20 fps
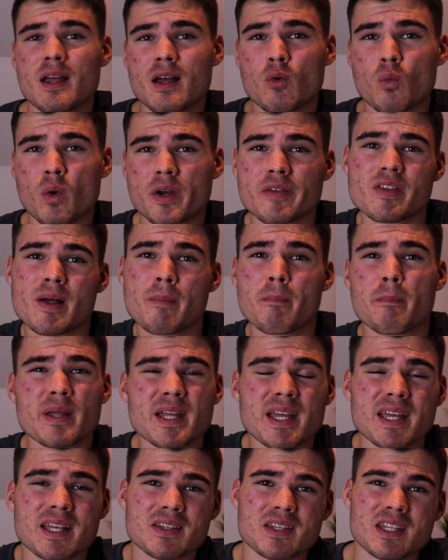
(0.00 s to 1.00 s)
one of them
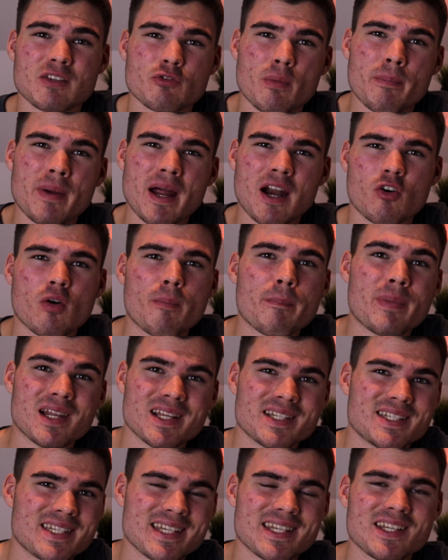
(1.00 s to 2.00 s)
being the
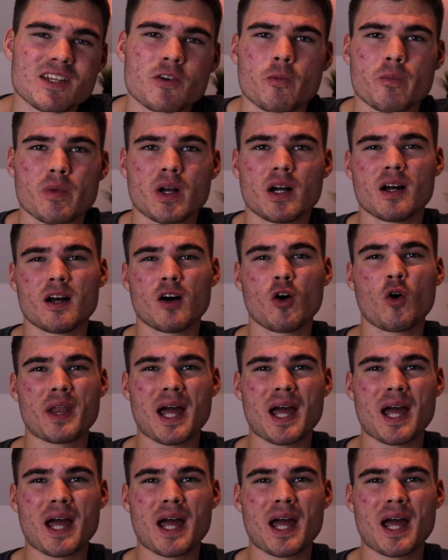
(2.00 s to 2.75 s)
repairability on